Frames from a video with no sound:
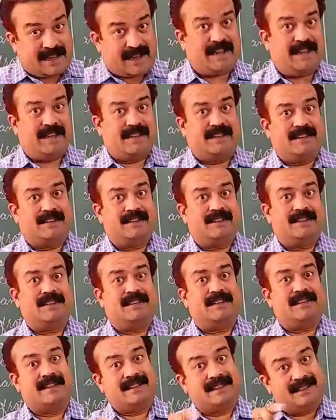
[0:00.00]

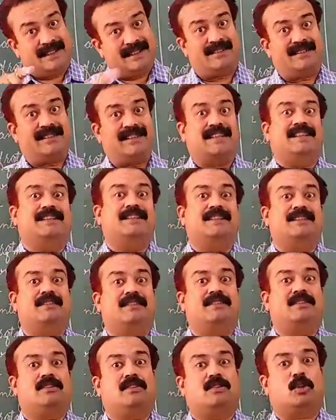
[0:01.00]
here this
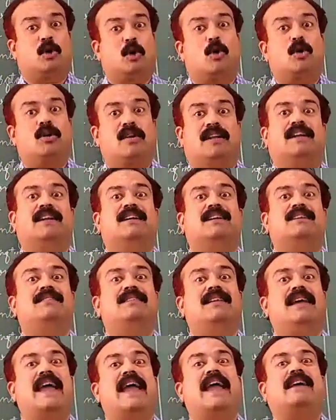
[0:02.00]
is called
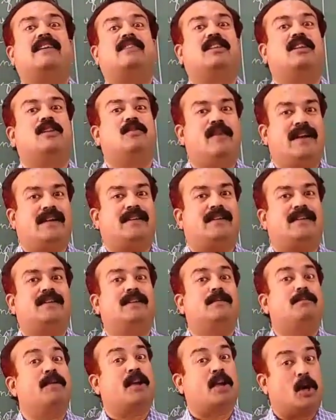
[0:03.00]
as axial
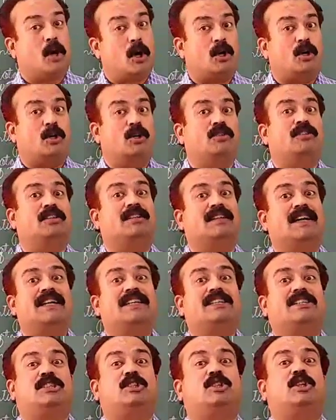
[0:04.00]
vector, because the
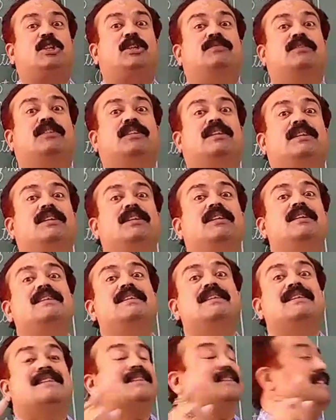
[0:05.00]
direction of
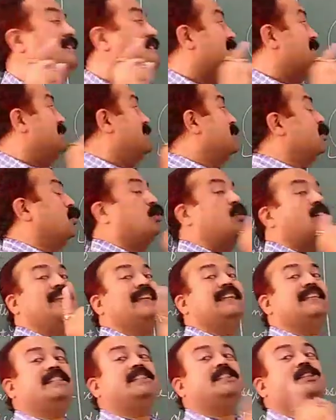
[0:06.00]
the
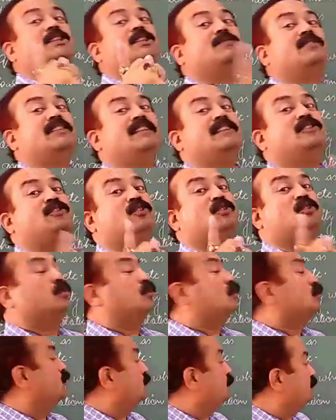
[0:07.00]
rotation of these
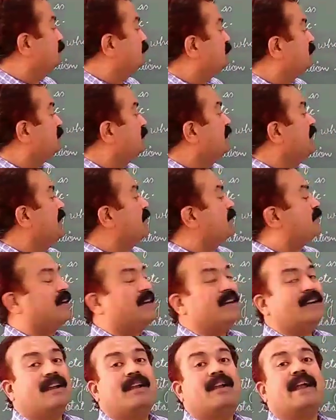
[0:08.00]
two left
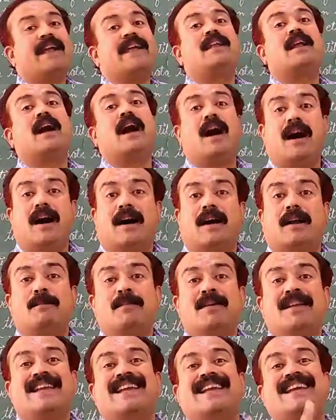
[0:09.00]
and right
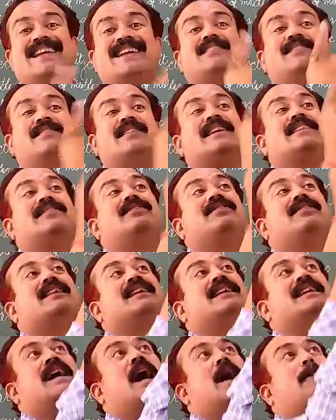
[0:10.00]
arm is in
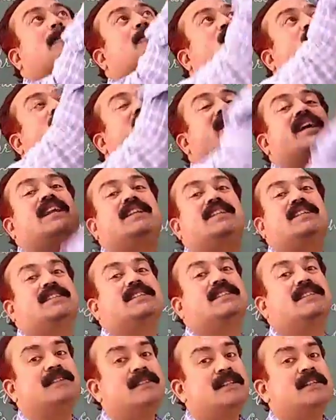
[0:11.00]
the upward
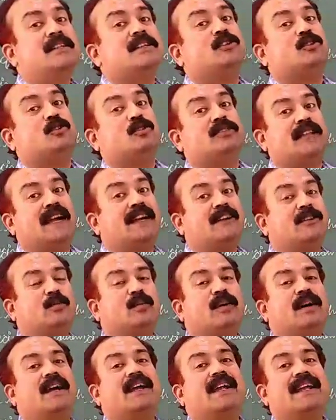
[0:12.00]
direction. So that's
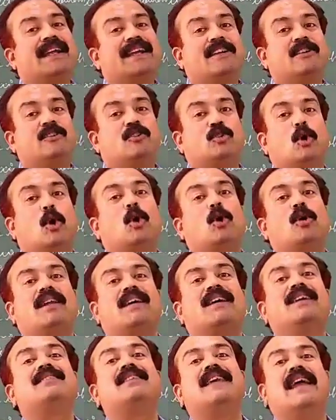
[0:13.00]
why it is called
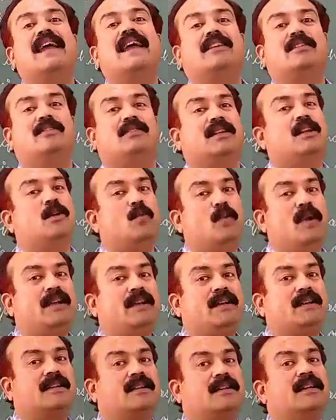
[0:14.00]
as axial
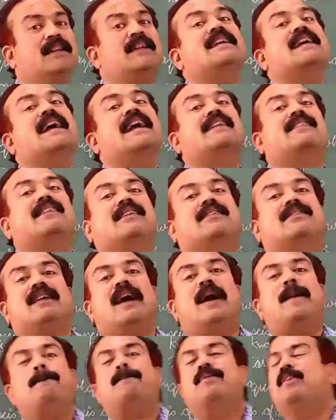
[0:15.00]
vector. And the
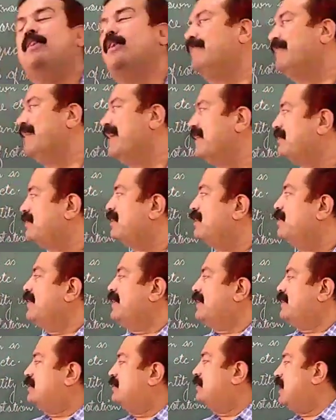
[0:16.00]
example of axial
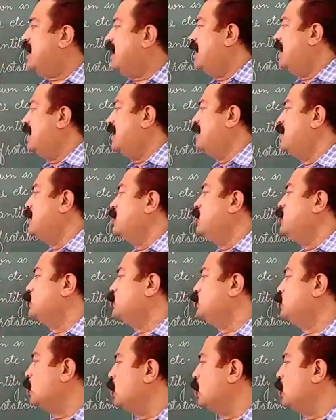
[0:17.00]
vector are